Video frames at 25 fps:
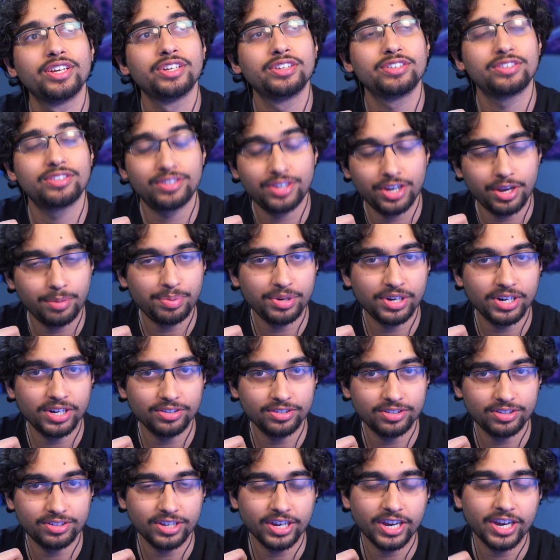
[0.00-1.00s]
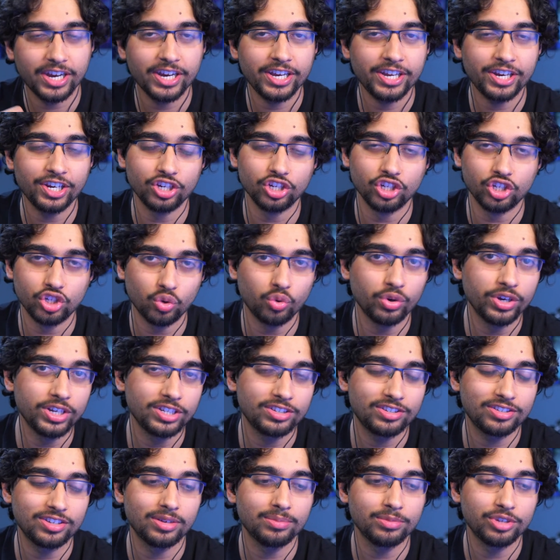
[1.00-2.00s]
stepping outside, enjoying
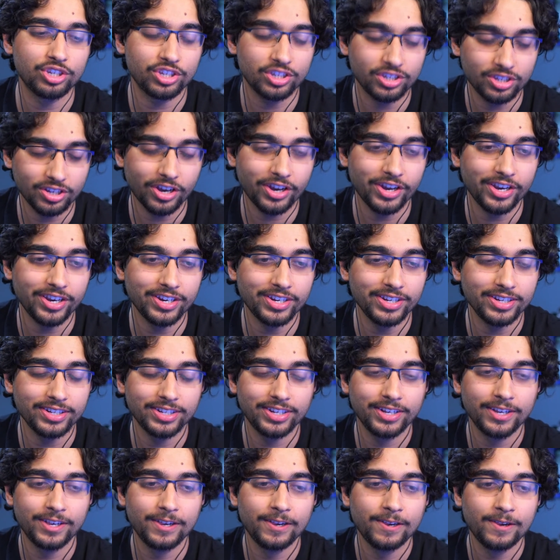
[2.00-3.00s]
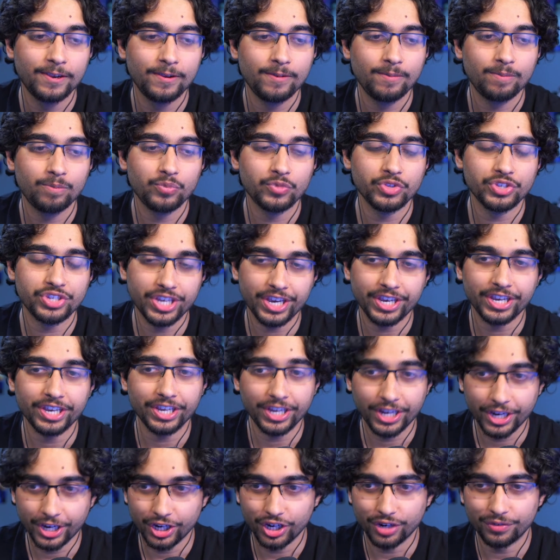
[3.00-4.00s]
some sun, and taking
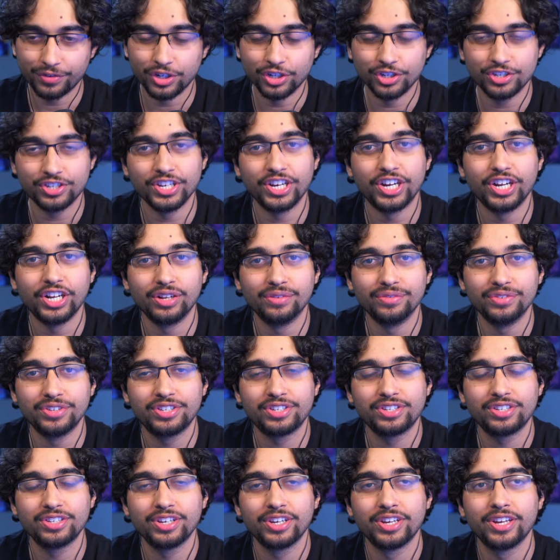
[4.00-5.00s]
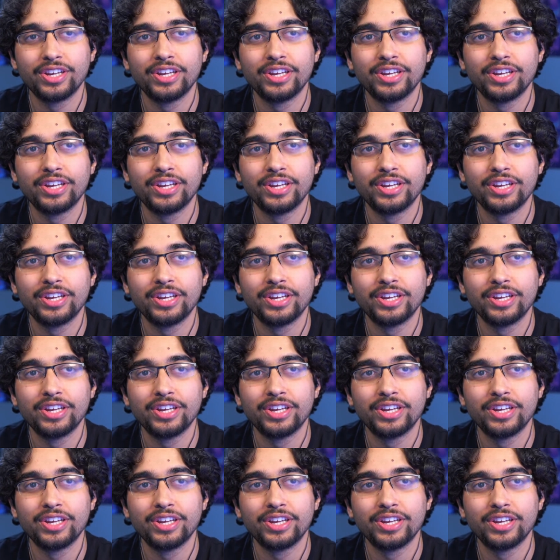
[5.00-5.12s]
care of yourselves,